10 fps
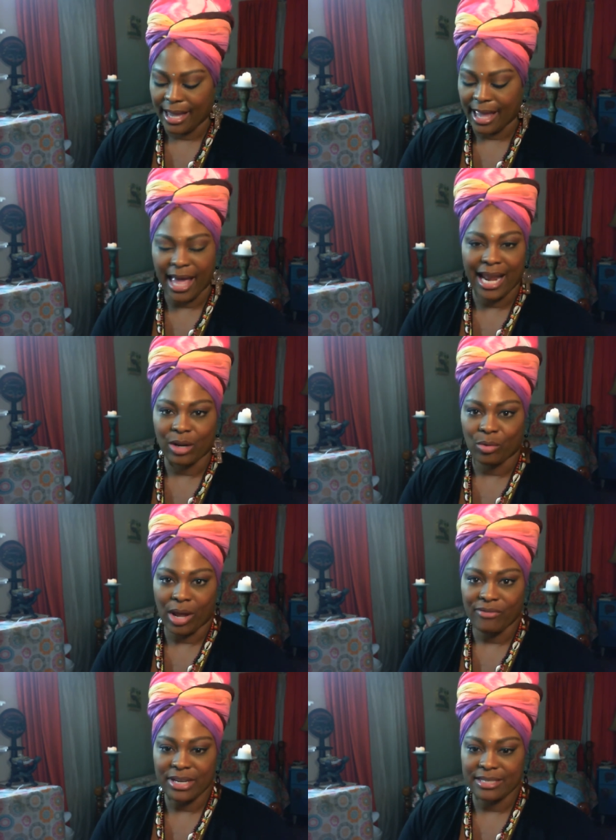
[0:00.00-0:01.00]
And I don't know how
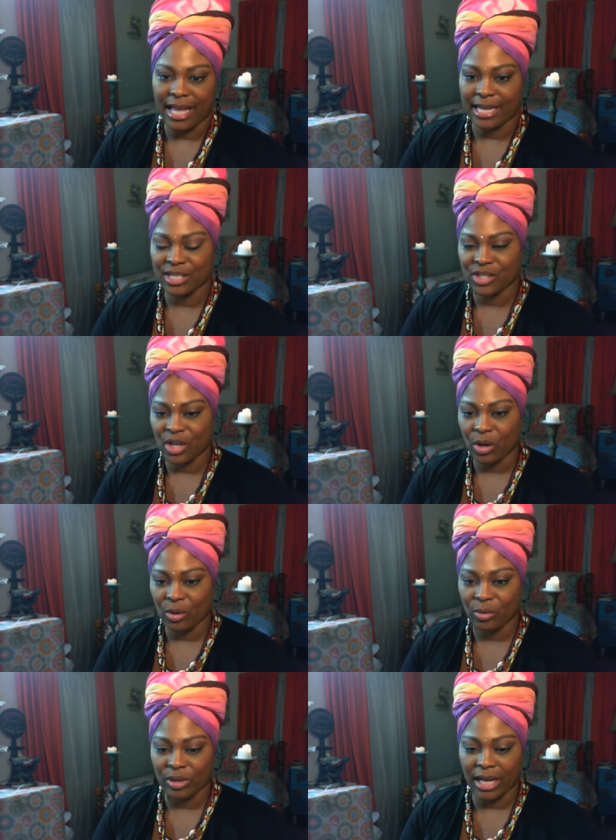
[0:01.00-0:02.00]
to fix that.
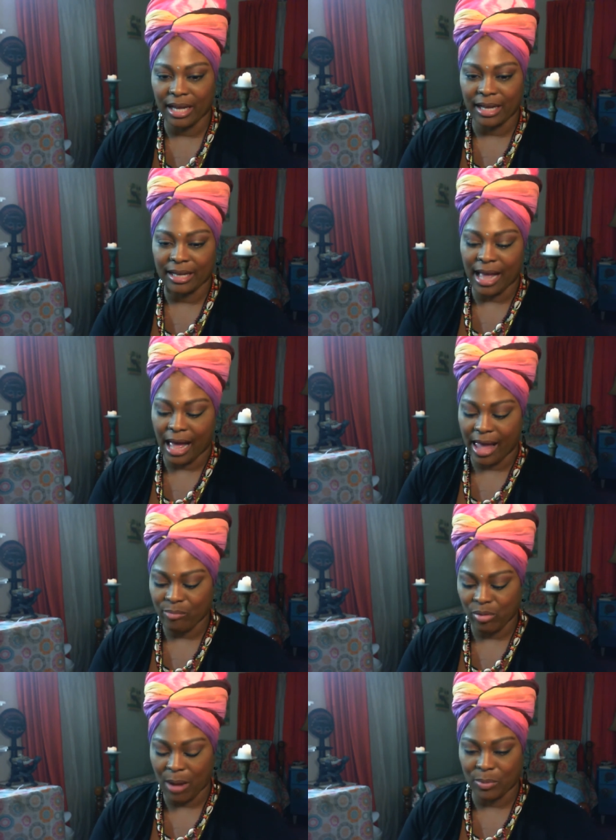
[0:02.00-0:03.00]
So uh, I
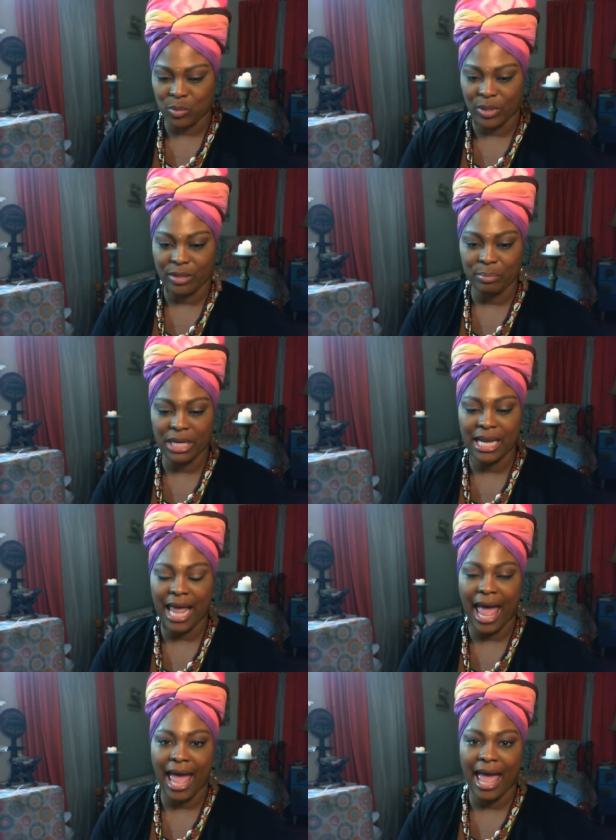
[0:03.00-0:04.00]
have problems with it, but
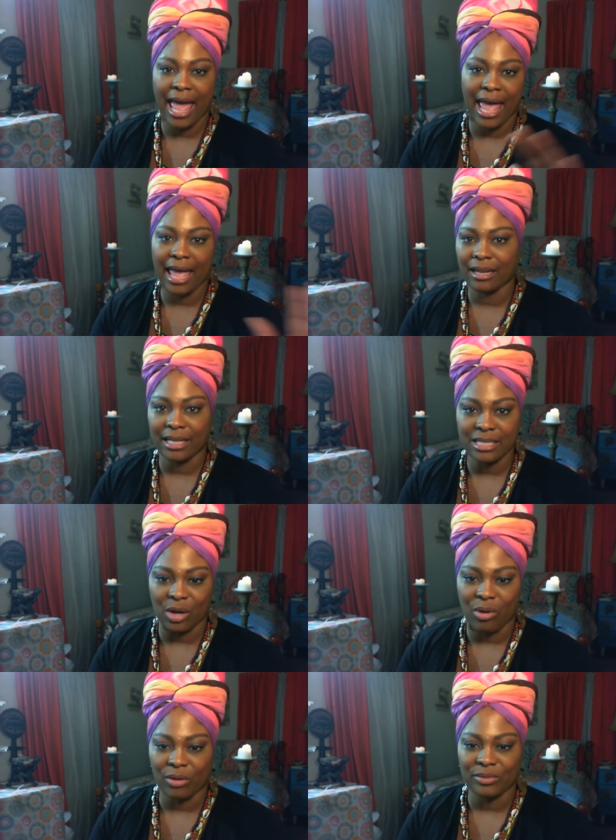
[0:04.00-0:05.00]
hey, eh, let's
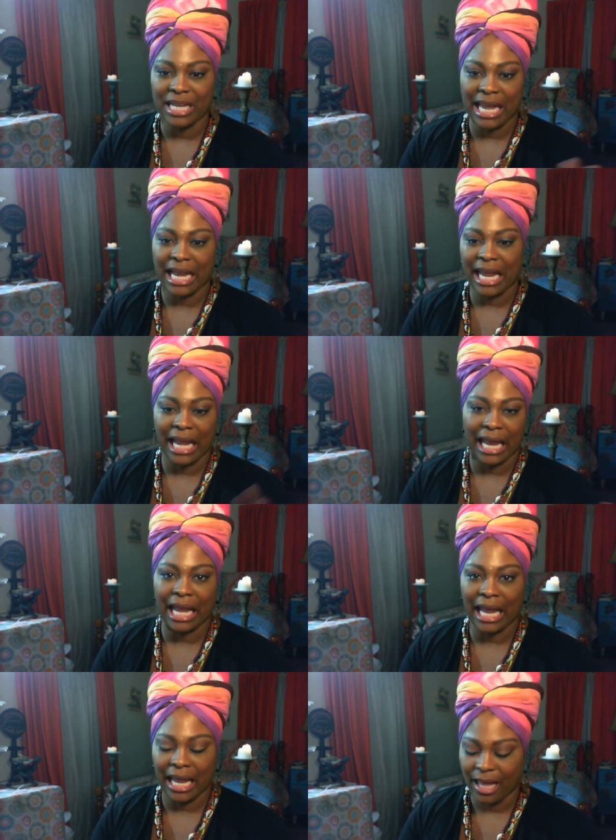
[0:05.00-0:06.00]
go on. Nee, nee, nee,
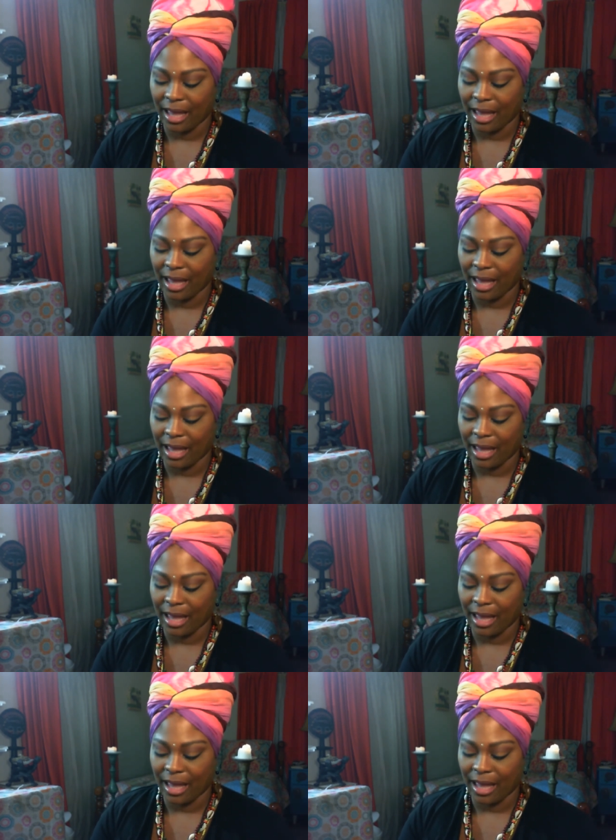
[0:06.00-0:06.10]
nee.